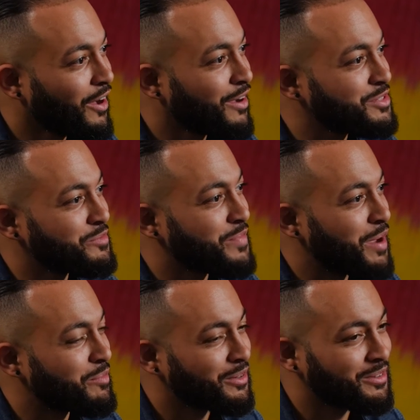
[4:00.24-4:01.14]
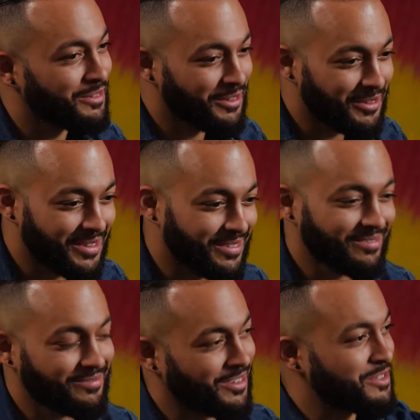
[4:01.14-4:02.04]
I'll have some peppered through in
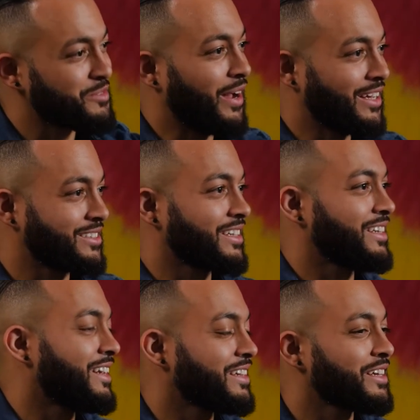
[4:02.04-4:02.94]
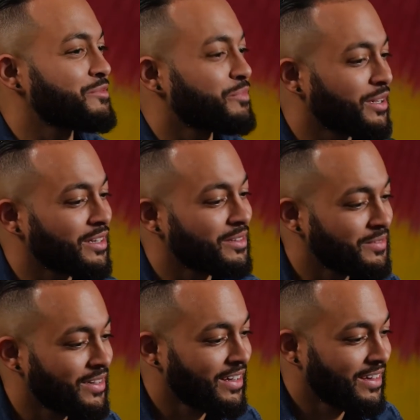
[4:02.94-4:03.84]
Western Mass and Connecticut, but
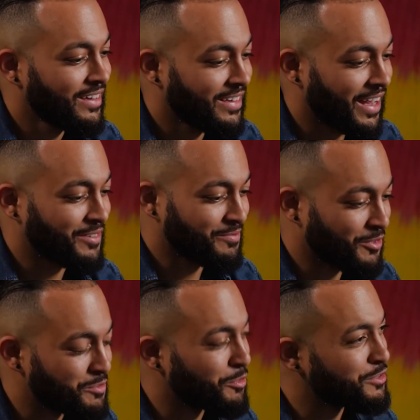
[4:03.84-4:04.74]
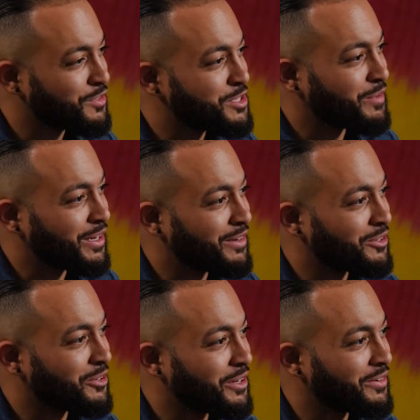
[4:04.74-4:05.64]
most of it's spent on
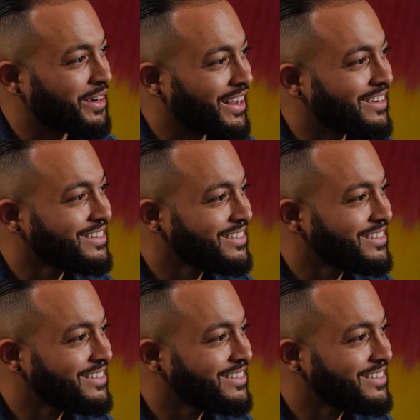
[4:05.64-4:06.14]
recording right now.